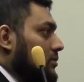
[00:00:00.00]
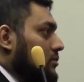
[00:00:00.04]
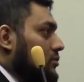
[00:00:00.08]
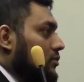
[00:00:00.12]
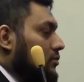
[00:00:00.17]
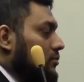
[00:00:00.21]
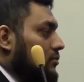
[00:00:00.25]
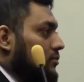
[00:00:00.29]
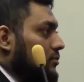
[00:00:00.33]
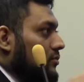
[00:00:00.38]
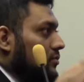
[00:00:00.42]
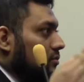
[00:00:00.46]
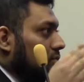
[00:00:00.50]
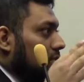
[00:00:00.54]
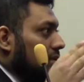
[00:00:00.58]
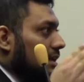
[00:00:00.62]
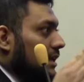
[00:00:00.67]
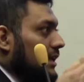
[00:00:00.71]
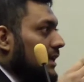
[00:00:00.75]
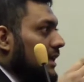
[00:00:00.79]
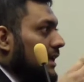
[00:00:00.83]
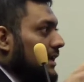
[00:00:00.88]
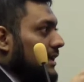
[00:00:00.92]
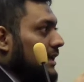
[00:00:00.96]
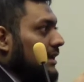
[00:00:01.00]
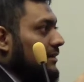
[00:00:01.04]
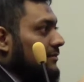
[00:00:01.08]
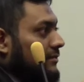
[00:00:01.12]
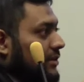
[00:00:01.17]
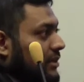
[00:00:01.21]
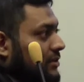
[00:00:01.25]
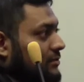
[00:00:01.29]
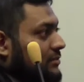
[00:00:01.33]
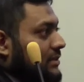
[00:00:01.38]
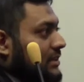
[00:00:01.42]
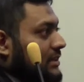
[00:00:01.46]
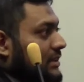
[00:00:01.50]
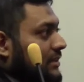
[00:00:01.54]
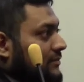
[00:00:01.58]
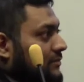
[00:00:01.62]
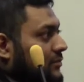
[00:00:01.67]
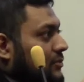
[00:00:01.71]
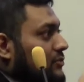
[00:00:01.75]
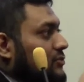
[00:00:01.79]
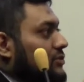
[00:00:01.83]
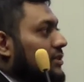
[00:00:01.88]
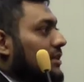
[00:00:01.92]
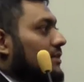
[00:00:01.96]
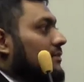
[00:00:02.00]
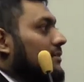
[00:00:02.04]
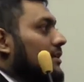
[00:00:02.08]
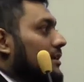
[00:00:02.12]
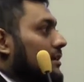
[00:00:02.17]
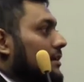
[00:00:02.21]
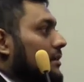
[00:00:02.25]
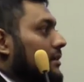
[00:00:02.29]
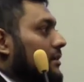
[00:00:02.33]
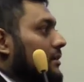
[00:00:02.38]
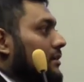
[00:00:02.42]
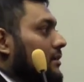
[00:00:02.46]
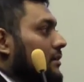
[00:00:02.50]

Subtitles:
So the lacking will be the future work.